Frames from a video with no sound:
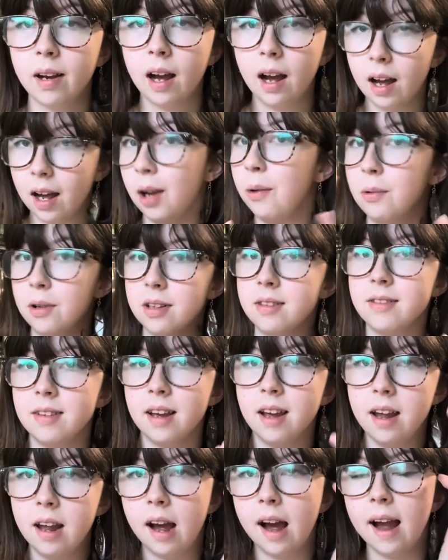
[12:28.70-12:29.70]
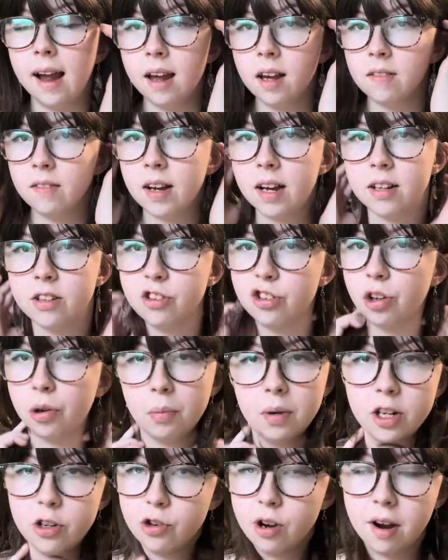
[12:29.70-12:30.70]
I will say I have had so
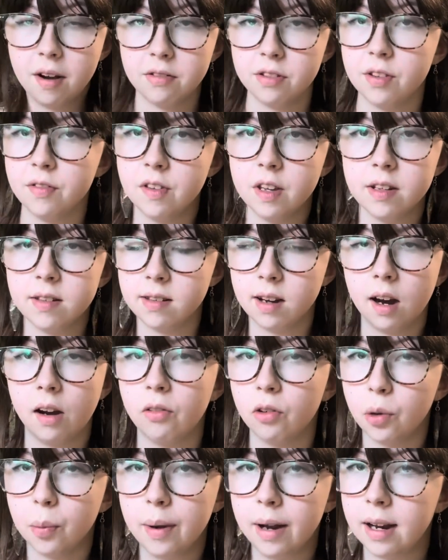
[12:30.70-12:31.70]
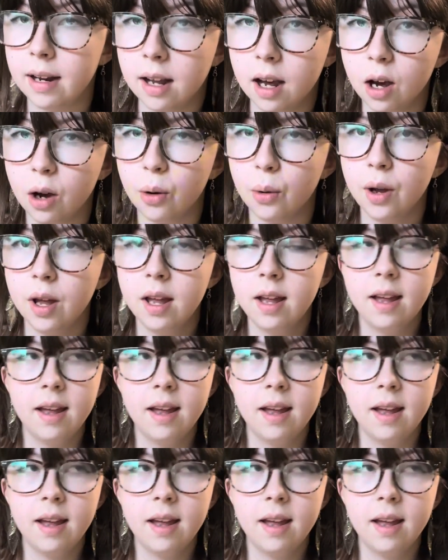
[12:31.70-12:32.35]
many drafts of this novel by now,